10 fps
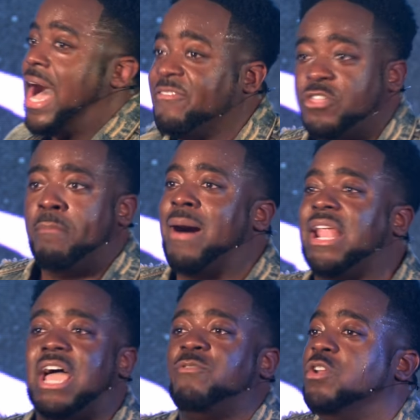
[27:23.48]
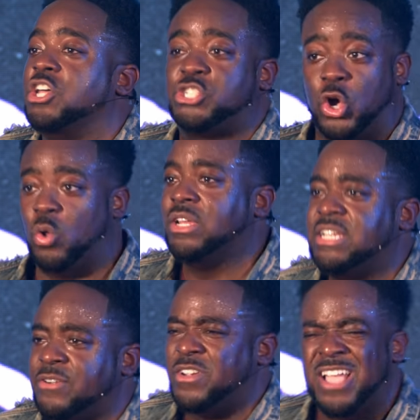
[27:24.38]
I thought my life would look totally
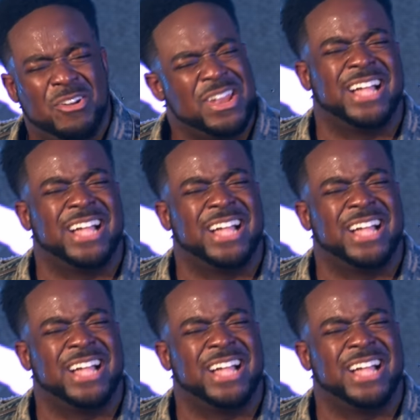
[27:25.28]
different. Y'all